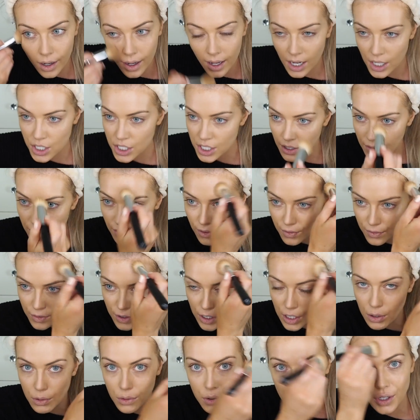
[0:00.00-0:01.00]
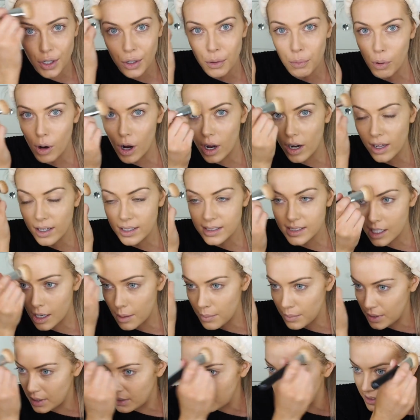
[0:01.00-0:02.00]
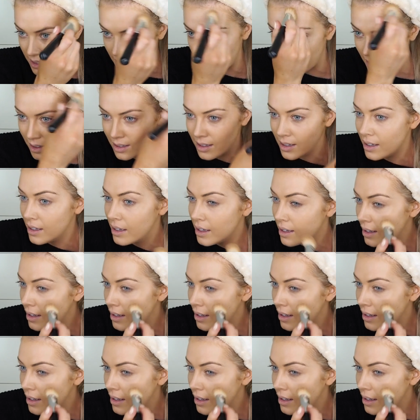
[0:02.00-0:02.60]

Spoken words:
I actually have a few new products that I'm using